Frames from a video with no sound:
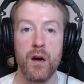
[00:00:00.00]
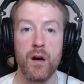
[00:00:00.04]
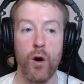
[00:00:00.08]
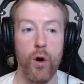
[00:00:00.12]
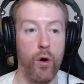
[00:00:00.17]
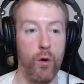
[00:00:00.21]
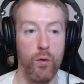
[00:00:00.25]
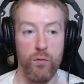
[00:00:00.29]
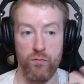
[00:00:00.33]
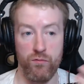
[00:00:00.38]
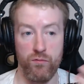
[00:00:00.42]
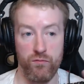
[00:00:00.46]

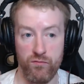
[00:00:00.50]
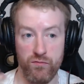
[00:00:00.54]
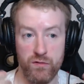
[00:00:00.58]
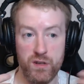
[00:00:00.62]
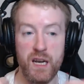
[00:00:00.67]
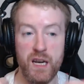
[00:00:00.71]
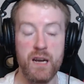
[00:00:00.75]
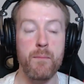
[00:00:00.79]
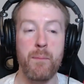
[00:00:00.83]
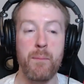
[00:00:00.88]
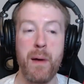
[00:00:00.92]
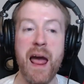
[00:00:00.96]
or
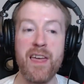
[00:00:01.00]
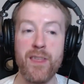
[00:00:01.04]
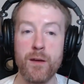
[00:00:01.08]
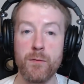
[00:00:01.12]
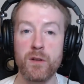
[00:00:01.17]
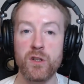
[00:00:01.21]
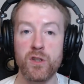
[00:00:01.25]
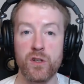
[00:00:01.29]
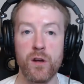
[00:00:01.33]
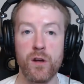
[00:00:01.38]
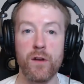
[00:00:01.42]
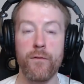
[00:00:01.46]
didn't pay them
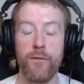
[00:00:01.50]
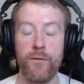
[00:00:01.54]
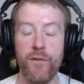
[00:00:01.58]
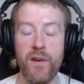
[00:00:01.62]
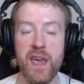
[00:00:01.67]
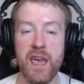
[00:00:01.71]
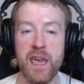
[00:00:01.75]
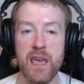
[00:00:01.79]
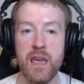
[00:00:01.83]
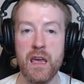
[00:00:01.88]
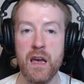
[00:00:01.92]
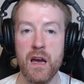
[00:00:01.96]
a certain
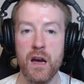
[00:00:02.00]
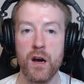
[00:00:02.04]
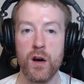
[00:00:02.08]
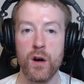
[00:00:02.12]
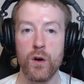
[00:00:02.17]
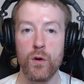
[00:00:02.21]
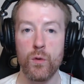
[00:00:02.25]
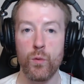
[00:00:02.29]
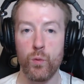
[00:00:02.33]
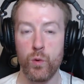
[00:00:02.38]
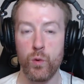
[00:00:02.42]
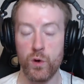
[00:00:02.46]
fee,
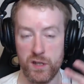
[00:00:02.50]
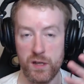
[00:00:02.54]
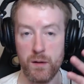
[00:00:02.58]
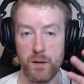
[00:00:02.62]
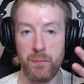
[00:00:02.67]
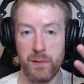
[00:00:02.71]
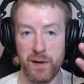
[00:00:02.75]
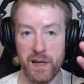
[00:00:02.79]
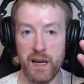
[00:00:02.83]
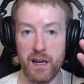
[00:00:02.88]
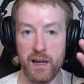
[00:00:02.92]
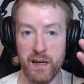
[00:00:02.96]
were
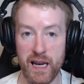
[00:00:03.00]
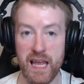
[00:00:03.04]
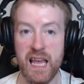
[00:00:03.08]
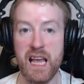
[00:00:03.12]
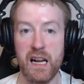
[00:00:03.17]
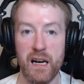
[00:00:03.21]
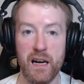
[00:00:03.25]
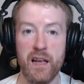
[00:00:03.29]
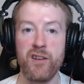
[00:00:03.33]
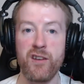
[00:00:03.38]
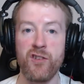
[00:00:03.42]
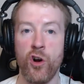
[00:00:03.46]
simply
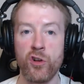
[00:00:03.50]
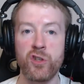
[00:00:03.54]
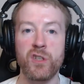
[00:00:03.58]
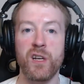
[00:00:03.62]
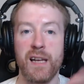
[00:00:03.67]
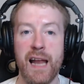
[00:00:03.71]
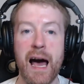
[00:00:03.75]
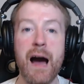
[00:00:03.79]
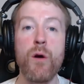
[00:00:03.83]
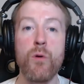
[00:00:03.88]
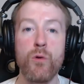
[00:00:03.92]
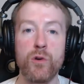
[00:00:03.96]
legally not
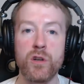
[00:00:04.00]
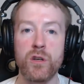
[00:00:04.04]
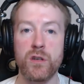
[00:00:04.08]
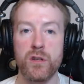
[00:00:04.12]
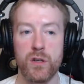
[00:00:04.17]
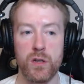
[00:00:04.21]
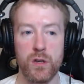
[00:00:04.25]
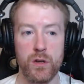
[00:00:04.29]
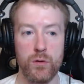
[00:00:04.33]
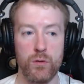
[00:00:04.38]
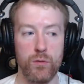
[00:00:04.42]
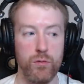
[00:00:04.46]
allowed
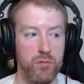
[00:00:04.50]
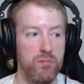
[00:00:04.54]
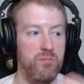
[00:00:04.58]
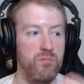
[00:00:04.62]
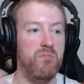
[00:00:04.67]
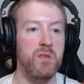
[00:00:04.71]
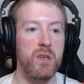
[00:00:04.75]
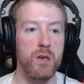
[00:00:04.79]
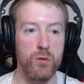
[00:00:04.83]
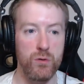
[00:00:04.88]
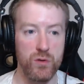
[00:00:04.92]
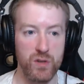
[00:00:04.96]
to
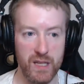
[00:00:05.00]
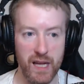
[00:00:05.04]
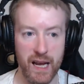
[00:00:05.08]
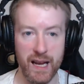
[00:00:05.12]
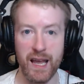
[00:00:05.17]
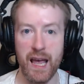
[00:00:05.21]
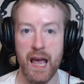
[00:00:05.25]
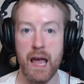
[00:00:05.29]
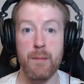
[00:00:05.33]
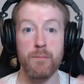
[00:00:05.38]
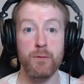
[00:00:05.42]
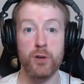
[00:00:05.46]
use that
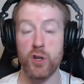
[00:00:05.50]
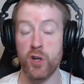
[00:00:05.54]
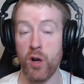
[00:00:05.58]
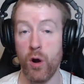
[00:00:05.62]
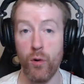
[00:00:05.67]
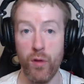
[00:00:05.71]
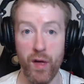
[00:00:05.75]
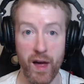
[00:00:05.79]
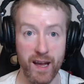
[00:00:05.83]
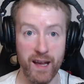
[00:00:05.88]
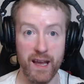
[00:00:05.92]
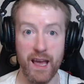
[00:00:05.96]
game,
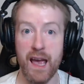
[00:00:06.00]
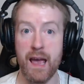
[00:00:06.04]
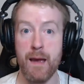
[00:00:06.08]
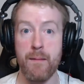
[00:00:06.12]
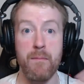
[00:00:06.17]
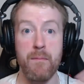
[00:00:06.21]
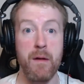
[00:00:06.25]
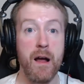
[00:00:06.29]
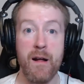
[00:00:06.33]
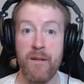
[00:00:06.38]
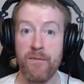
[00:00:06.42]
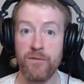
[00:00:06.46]
show that
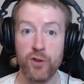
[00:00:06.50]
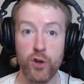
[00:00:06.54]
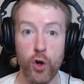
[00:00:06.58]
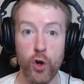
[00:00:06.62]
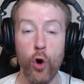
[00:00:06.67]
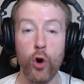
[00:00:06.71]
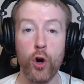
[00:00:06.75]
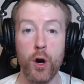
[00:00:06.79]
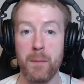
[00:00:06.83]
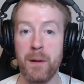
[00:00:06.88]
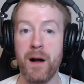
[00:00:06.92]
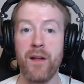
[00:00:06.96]
game,
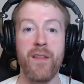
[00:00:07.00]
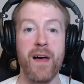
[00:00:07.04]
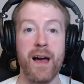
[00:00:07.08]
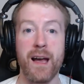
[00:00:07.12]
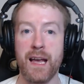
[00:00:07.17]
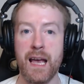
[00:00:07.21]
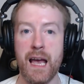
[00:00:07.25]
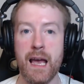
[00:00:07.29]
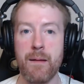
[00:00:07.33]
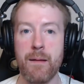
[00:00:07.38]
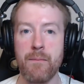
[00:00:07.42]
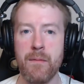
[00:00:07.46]
talk about that
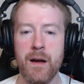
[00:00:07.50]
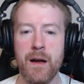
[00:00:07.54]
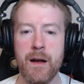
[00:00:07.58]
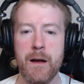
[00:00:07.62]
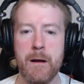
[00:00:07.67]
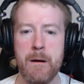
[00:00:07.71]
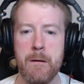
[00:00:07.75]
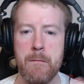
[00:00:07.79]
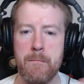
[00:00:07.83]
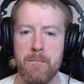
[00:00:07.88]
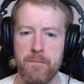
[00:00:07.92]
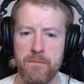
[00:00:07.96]
game.
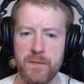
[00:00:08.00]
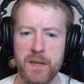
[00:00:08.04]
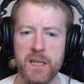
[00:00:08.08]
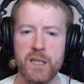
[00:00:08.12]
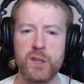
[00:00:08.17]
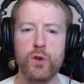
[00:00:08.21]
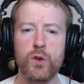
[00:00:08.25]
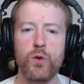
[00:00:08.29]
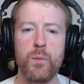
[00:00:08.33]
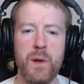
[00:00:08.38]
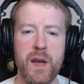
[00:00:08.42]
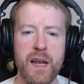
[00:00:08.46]

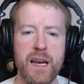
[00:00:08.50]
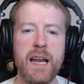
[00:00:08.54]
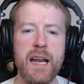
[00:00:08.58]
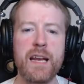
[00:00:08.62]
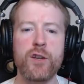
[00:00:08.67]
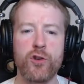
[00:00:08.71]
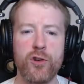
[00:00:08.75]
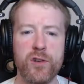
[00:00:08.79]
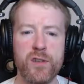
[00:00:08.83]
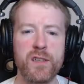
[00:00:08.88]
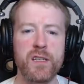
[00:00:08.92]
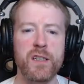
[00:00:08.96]
This would be an
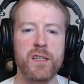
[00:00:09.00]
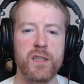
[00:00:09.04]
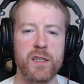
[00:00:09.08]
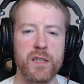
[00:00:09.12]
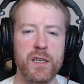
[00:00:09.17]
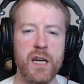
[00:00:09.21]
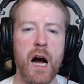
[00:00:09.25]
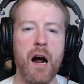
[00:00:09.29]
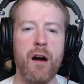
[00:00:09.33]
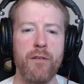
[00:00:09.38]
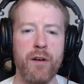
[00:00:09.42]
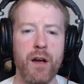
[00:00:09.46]
interesting
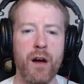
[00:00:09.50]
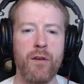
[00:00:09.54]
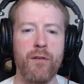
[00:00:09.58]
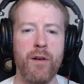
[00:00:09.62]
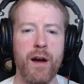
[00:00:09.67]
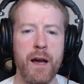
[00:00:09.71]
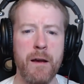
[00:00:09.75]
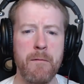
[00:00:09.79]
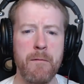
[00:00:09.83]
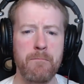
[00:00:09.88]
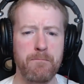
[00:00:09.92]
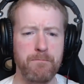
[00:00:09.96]
scenario,
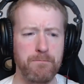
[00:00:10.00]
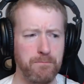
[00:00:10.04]
right?